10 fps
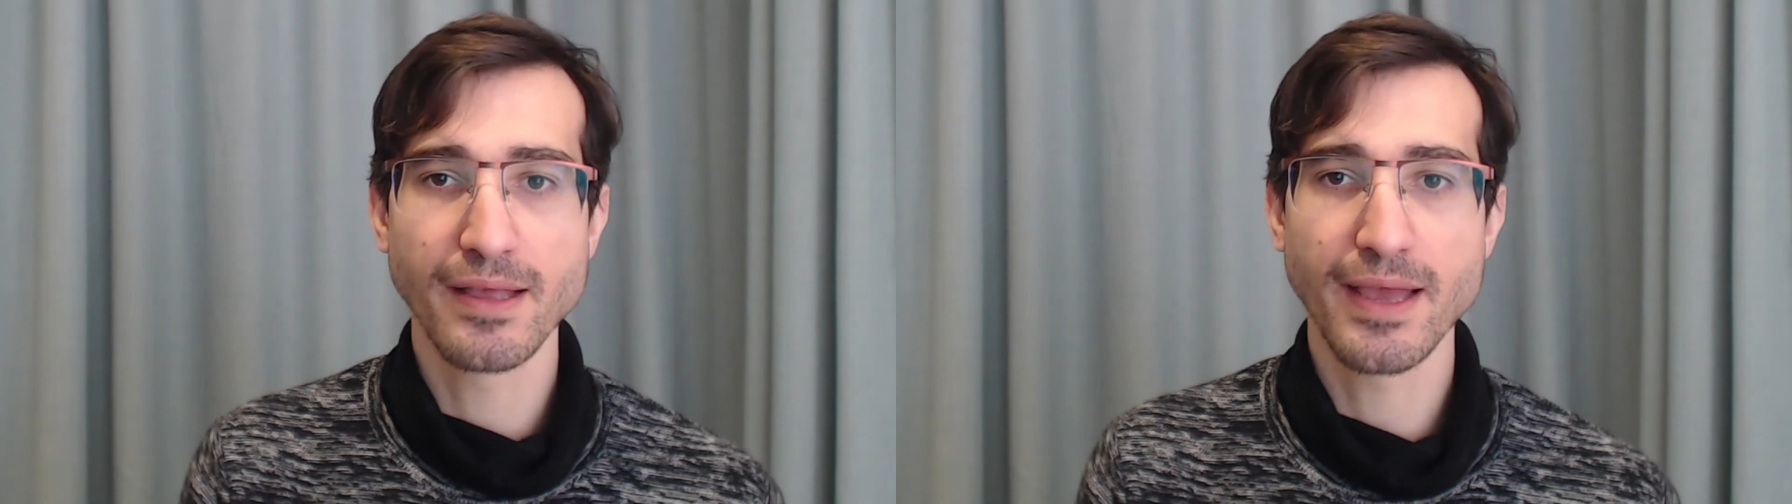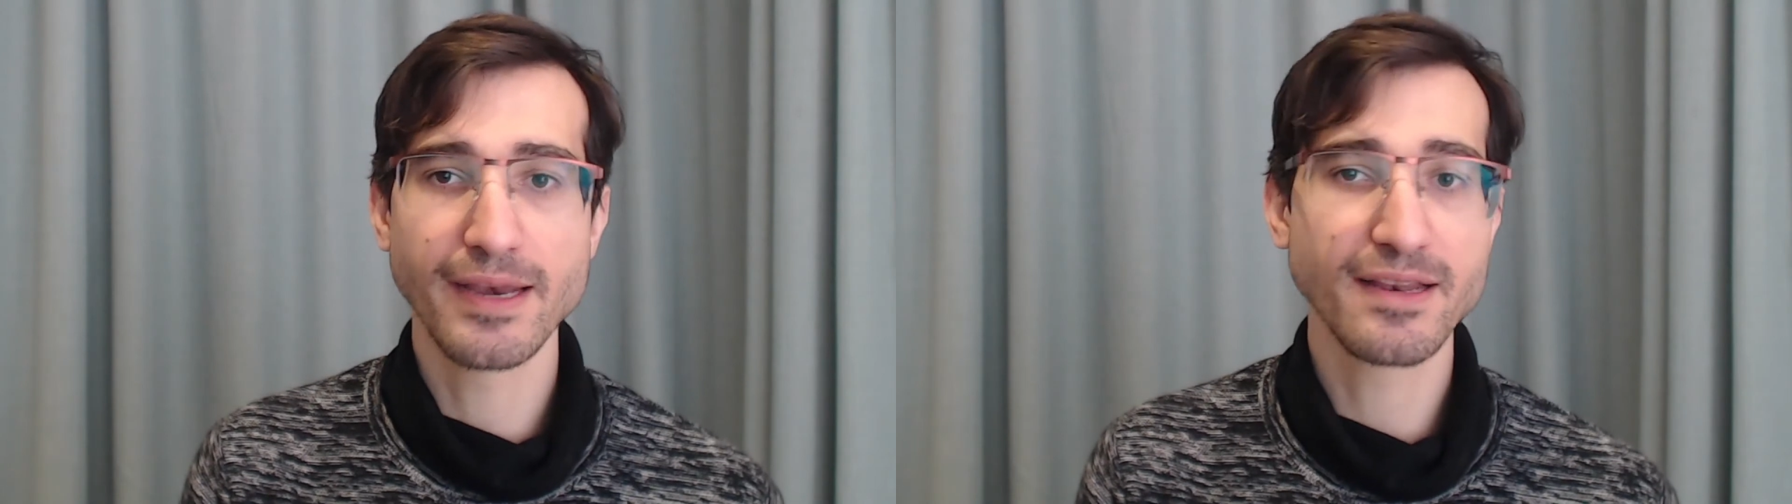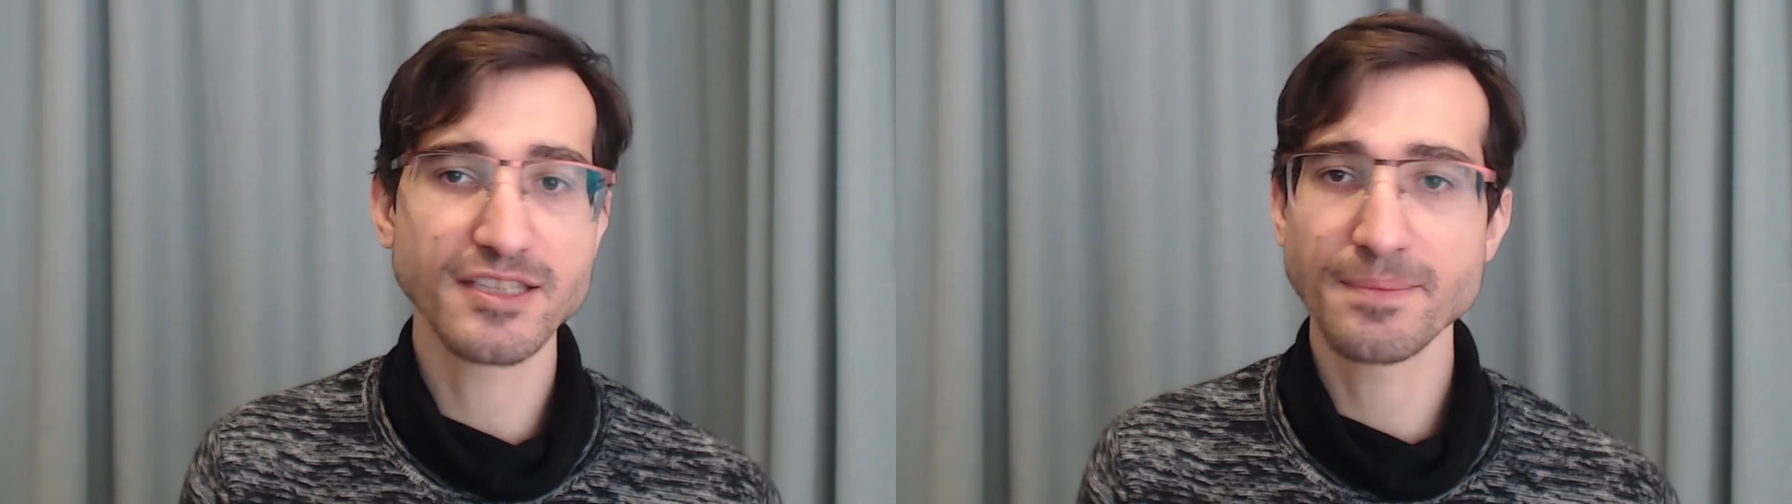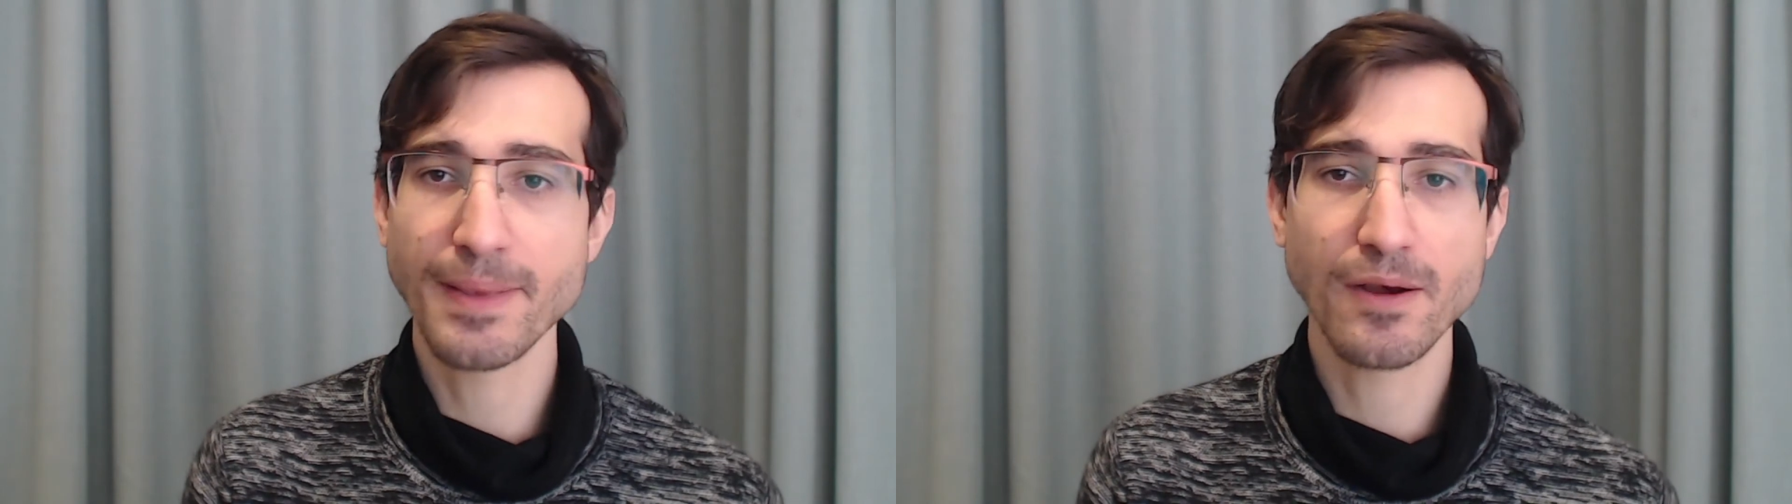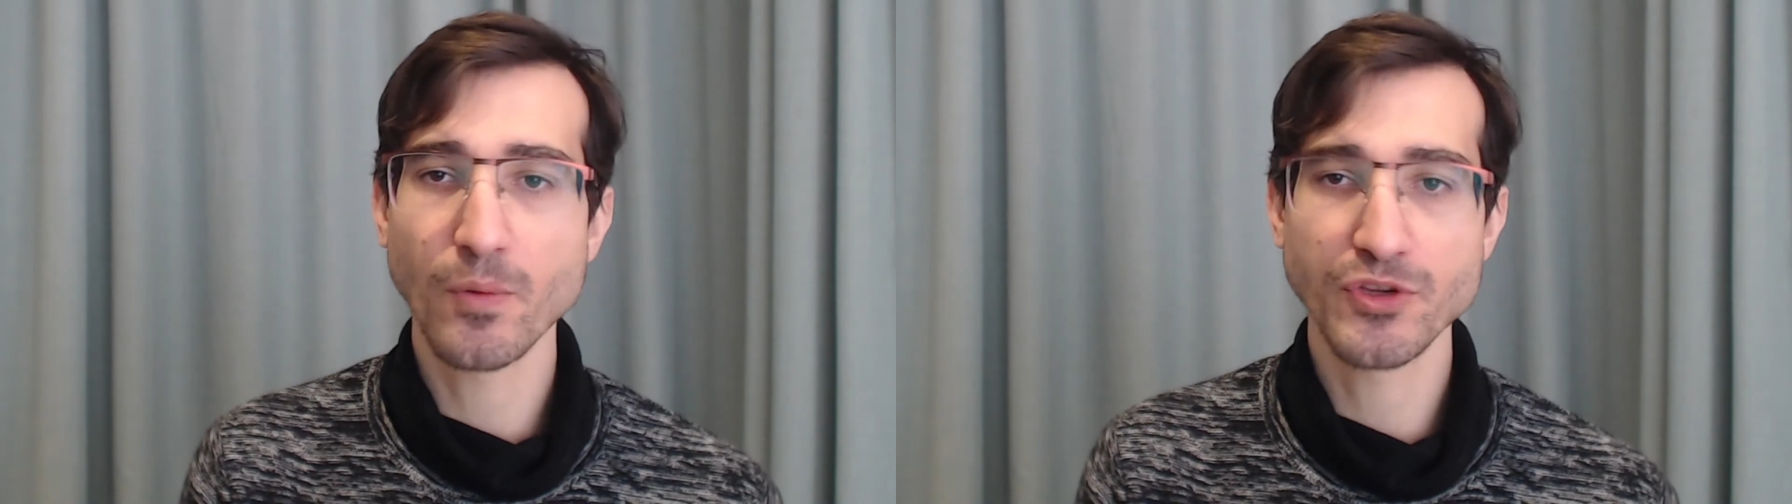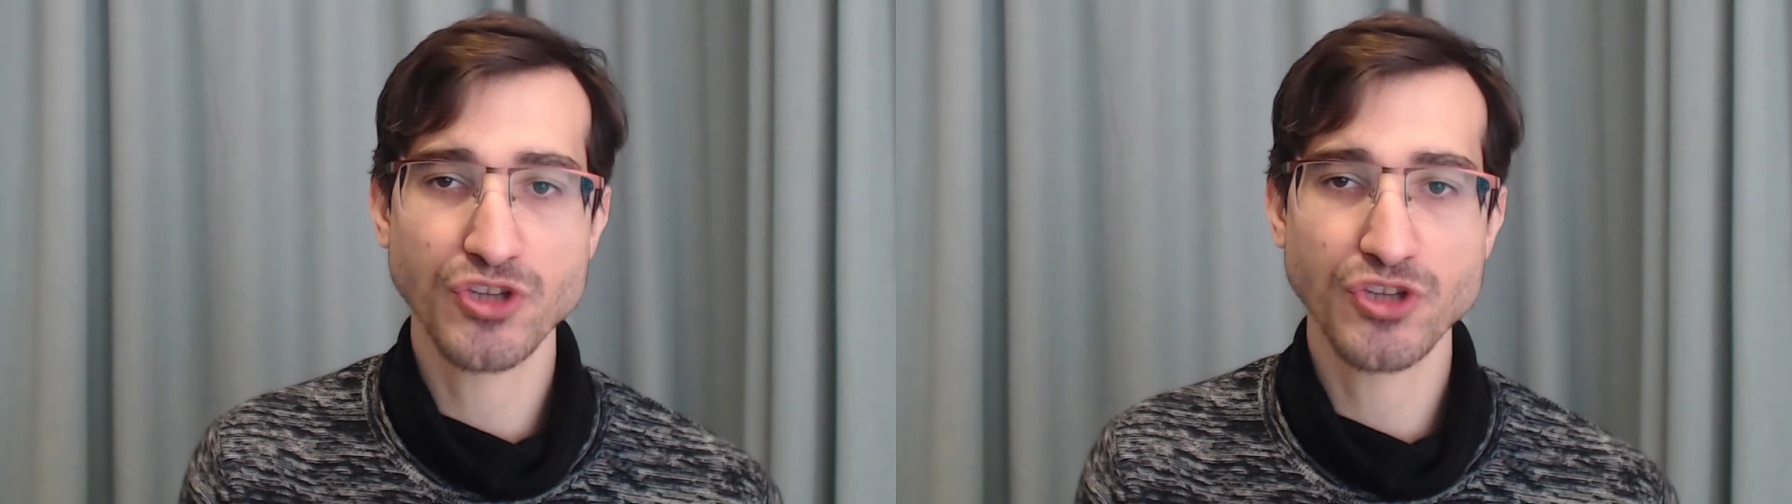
and it doesn't matter which